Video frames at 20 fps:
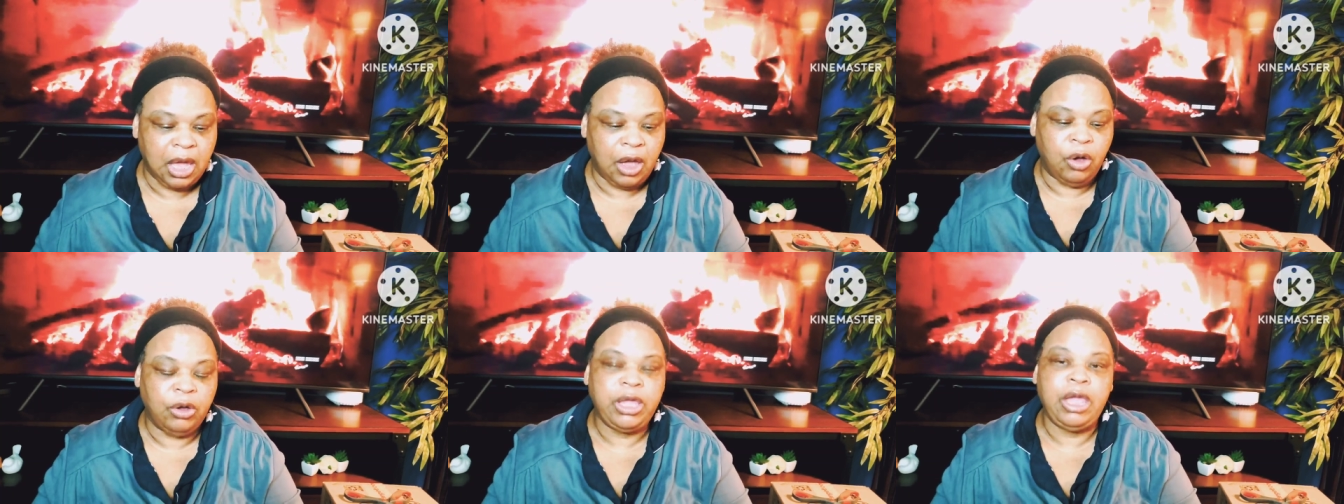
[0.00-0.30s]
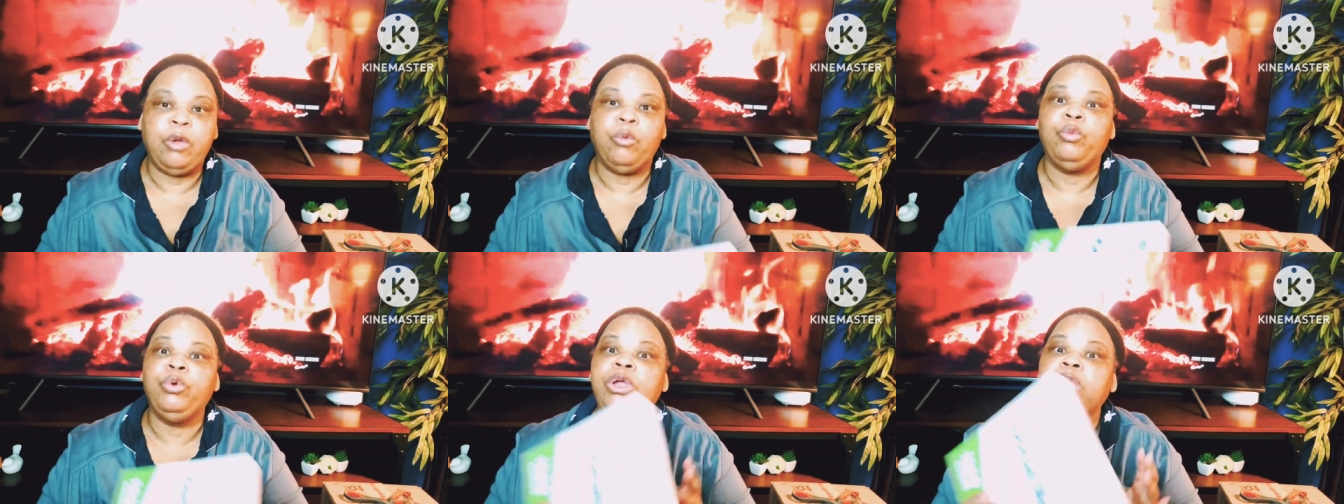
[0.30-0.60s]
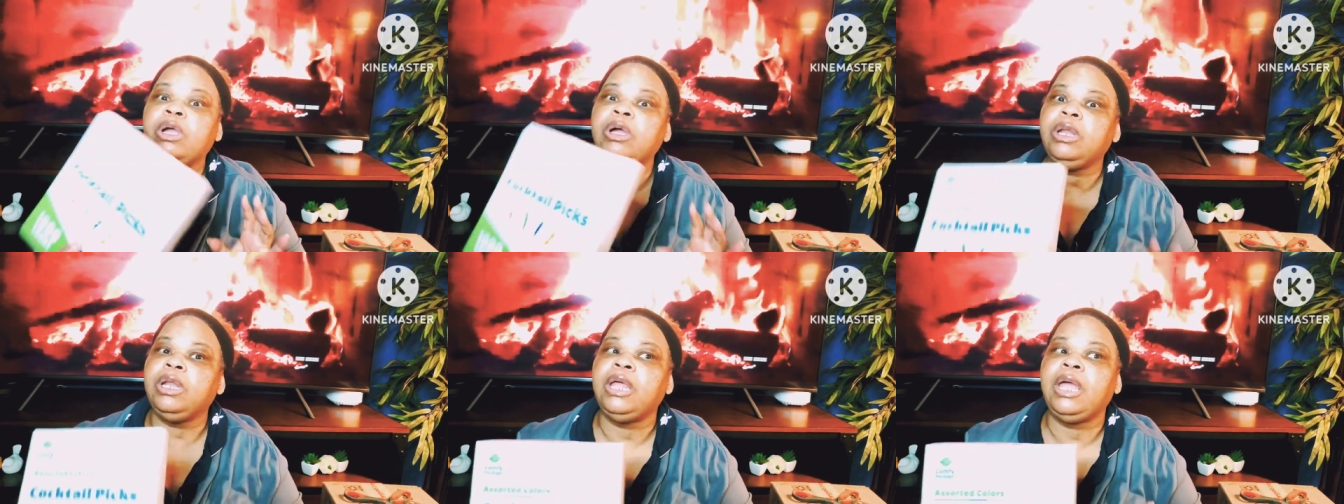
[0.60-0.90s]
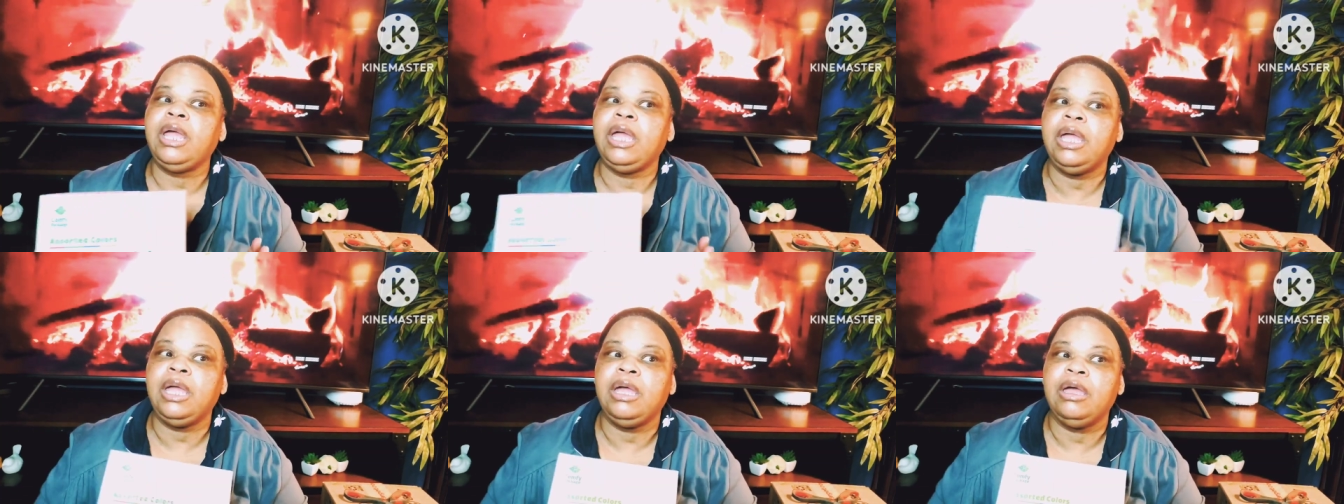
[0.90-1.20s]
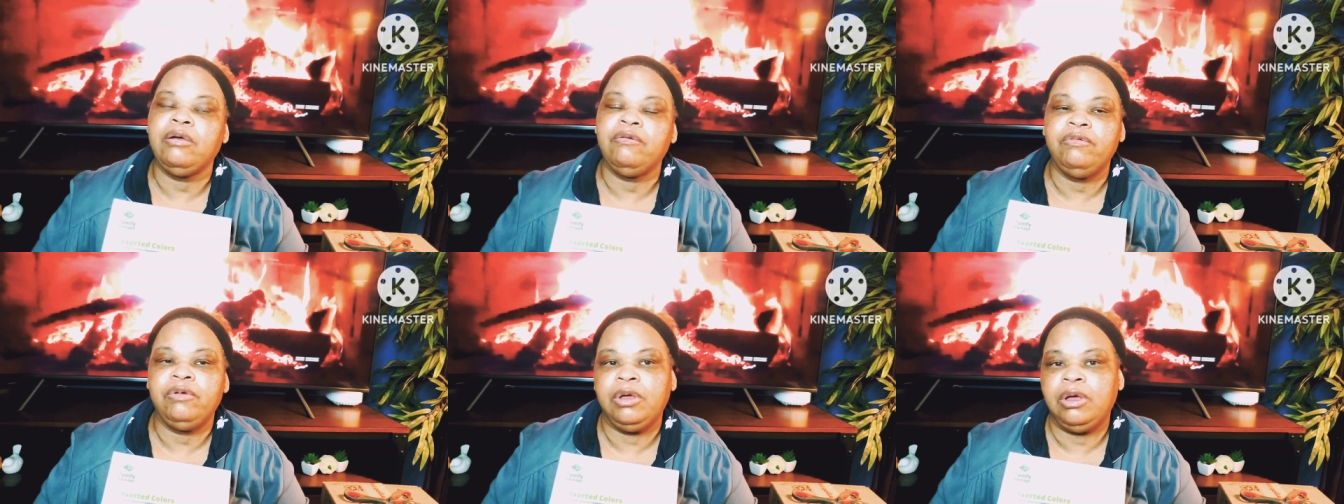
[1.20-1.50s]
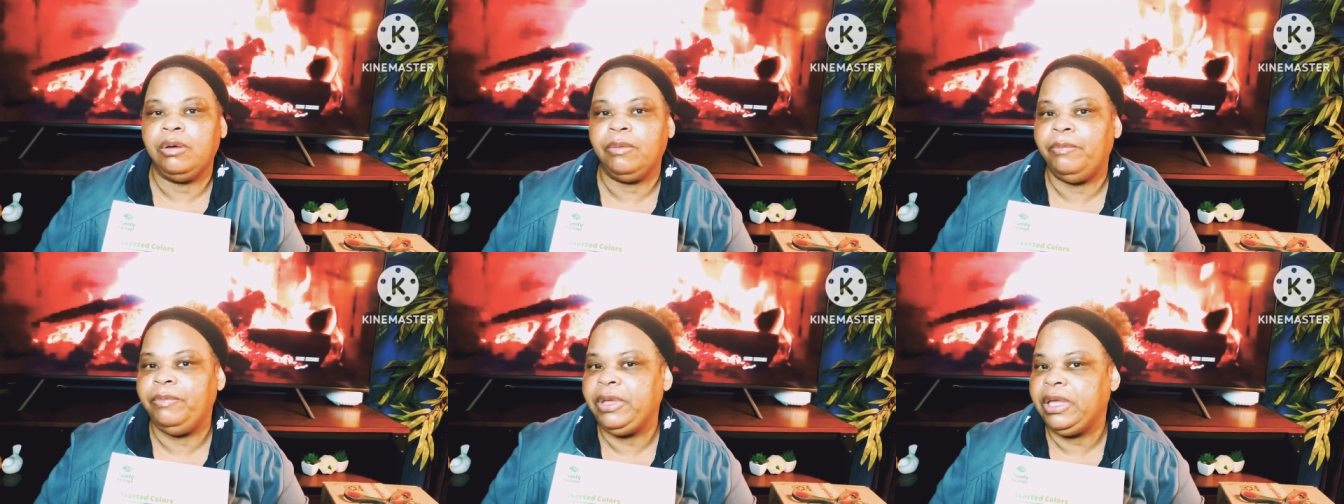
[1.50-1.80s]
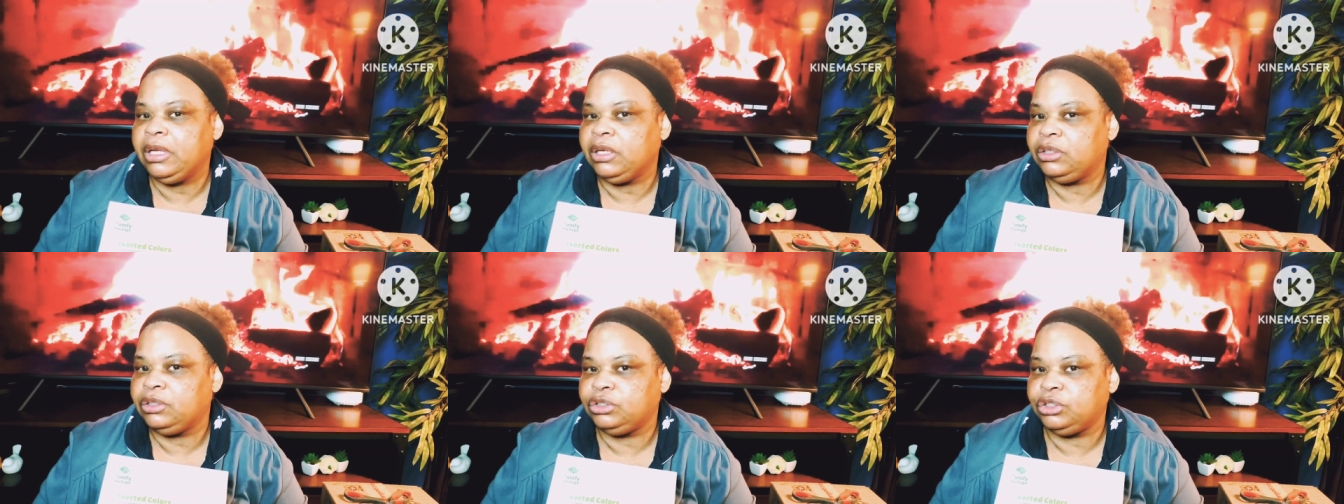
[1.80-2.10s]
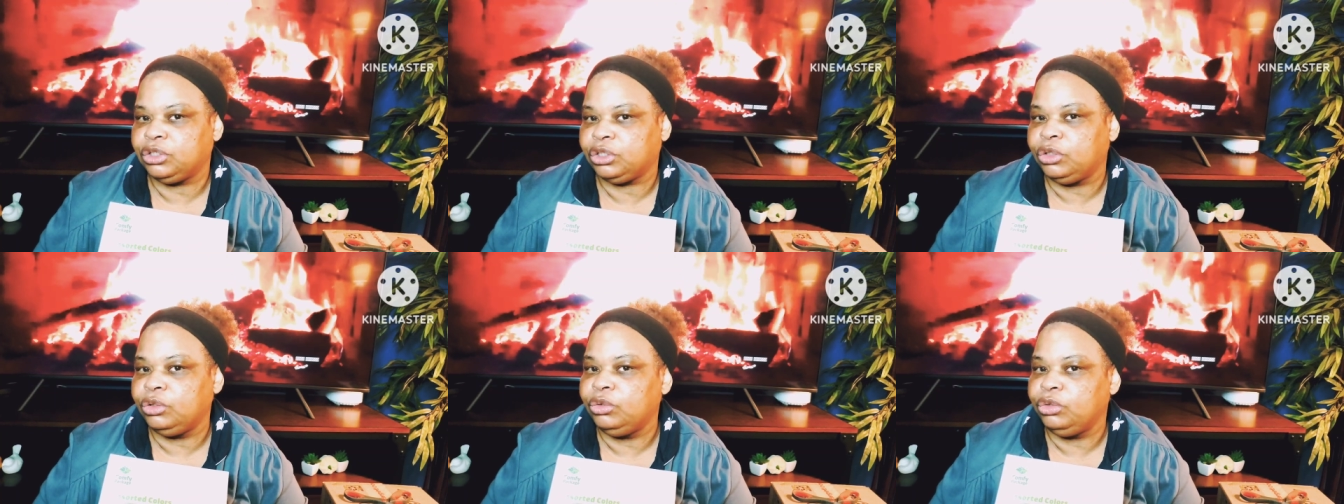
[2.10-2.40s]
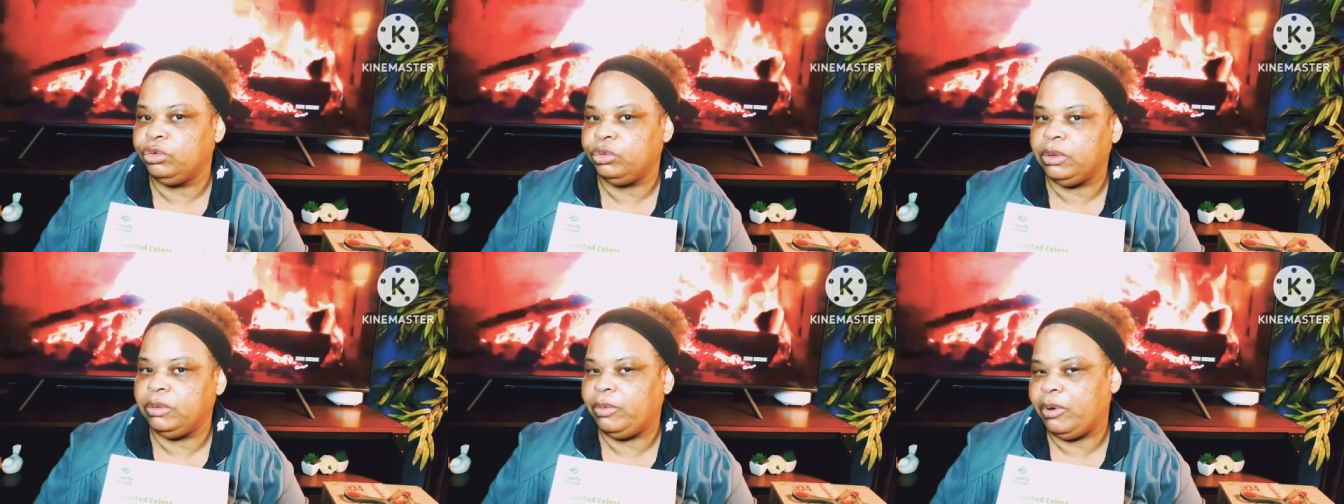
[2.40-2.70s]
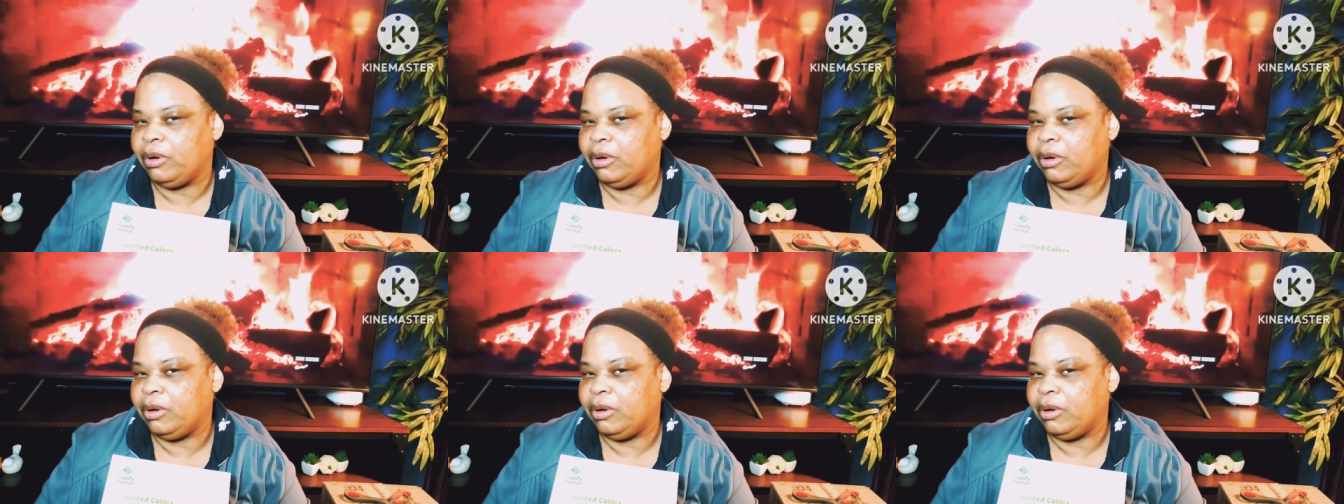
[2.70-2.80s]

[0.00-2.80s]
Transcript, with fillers: Okay, we're going to have a big charcuterie